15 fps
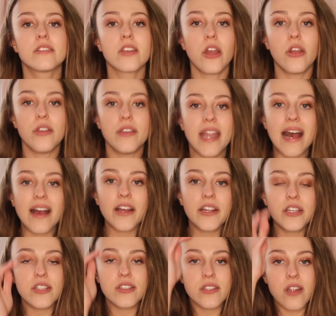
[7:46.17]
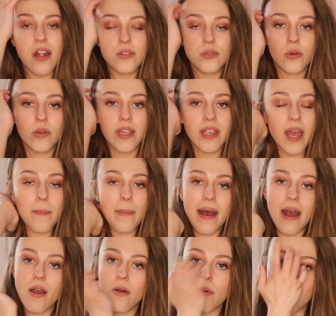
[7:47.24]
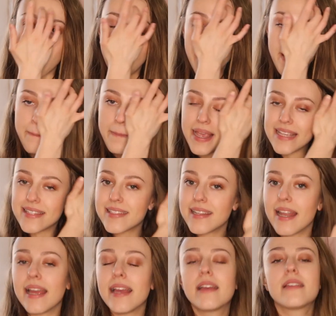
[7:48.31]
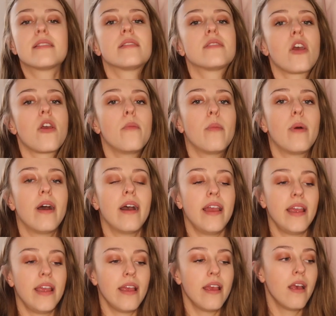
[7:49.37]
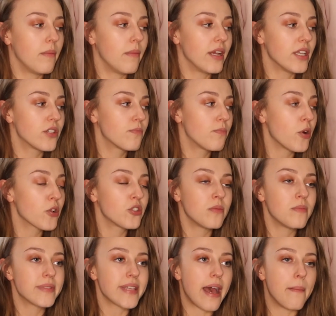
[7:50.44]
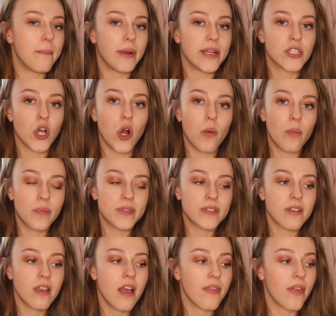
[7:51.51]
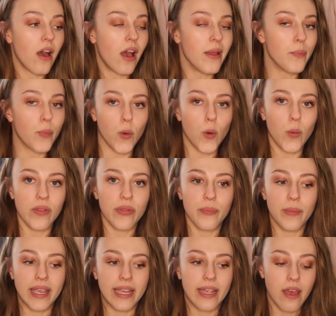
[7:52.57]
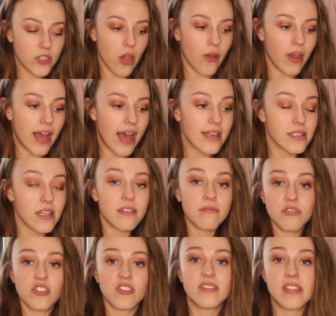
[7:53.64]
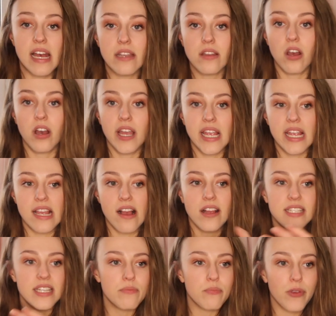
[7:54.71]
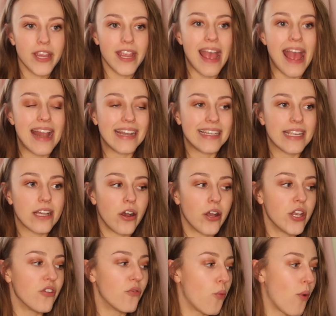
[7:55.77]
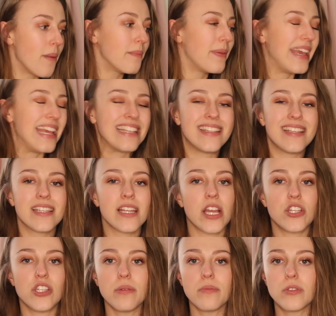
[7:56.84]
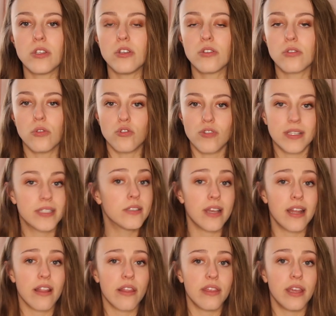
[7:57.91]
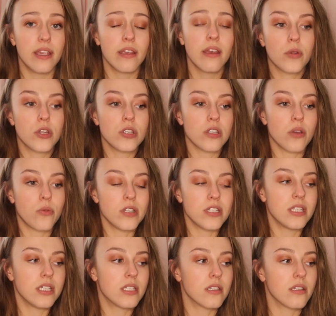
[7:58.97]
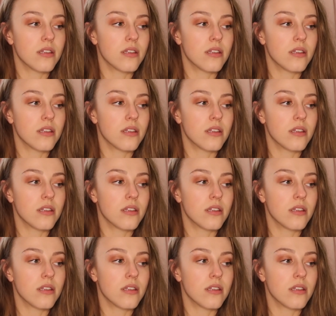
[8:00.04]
So now I'm going to start talking about my base layers, so my bottoms and my tops that I bought with me. So as I just said, I didn't bring any kind of one pieces like jumpsuits or dresses or anything because I wanted